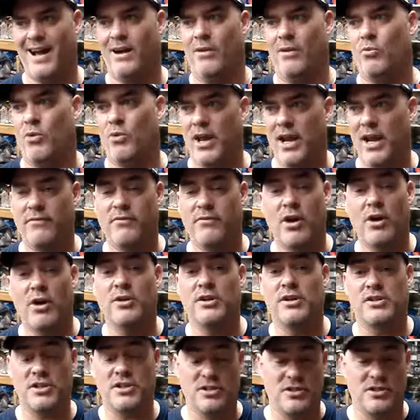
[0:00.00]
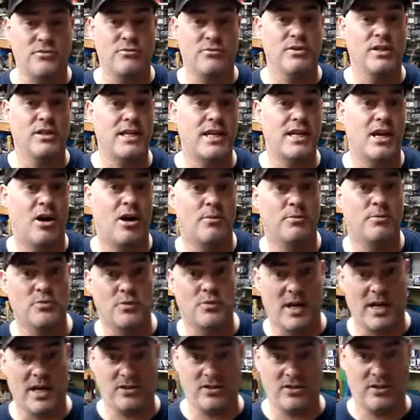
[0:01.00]
what I've noticed is it really helped
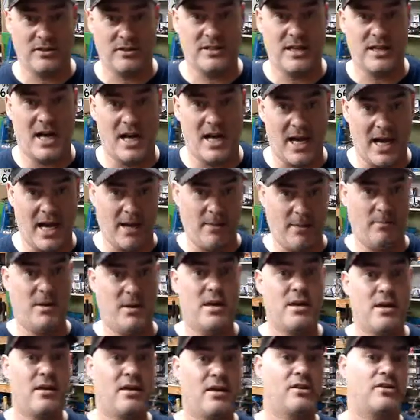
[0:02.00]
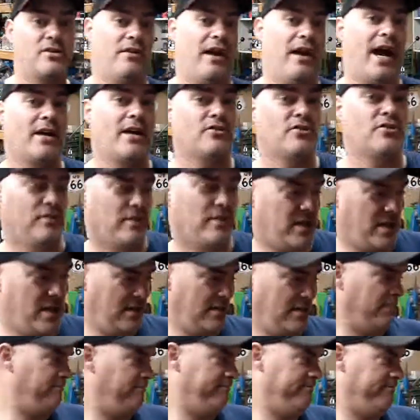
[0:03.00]
when I took time to
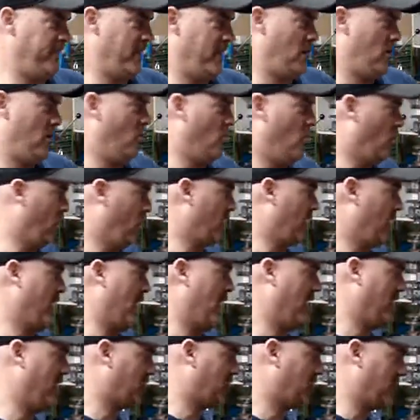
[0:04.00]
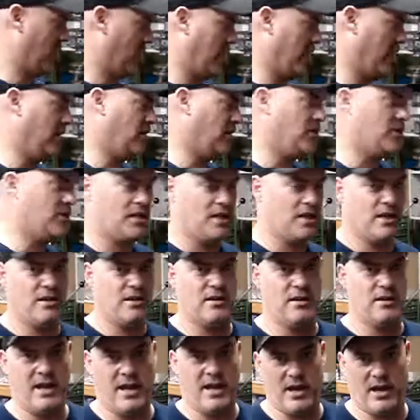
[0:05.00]
actually, you know, organize things
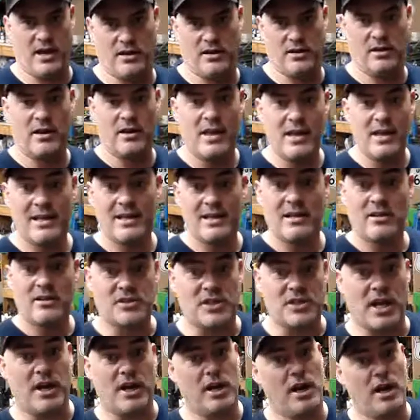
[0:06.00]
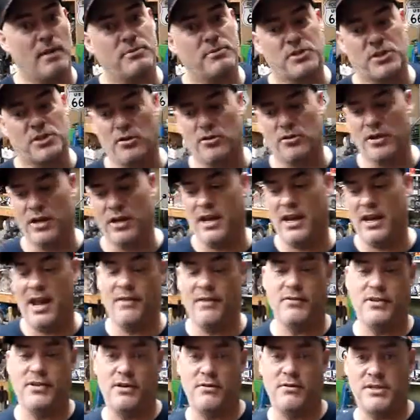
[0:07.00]
and set it up so that
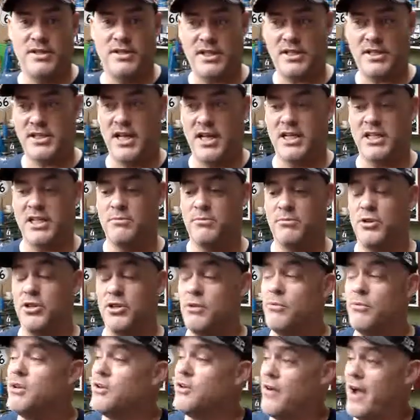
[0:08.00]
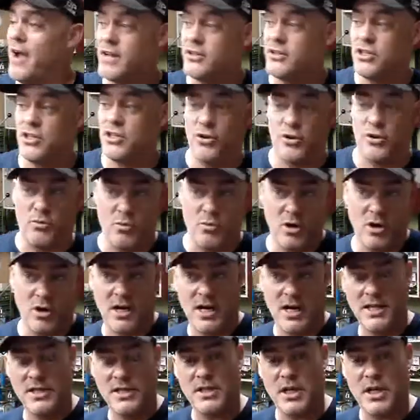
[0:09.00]
everything was accessible. Then when you actually go to work
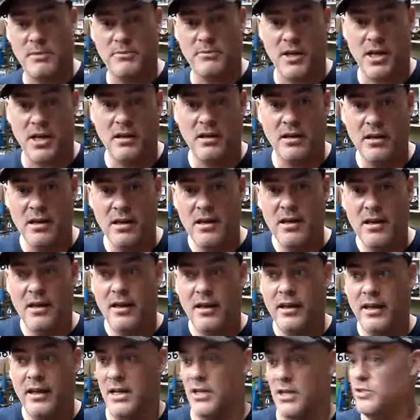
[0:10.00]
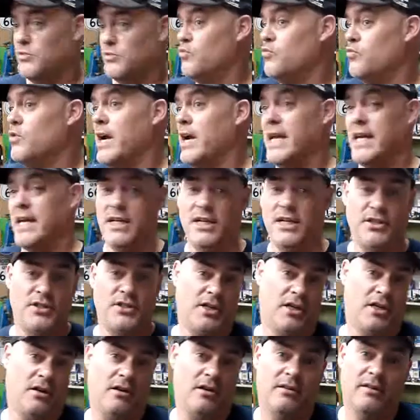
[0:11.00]
on something, it's way
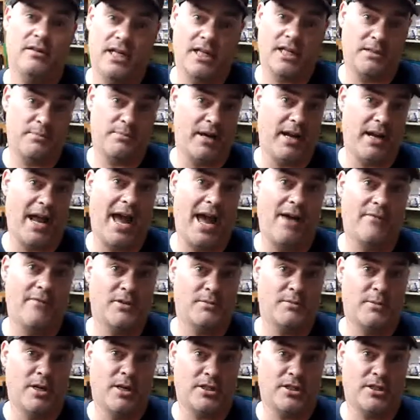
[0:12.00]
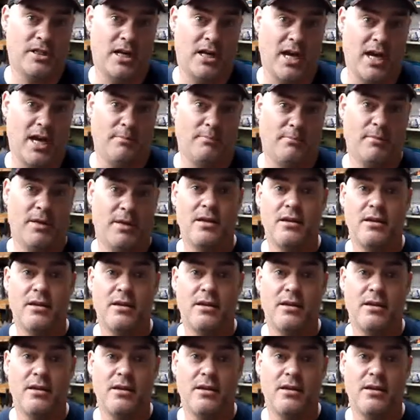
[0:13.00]
easier. It takes about half as much time.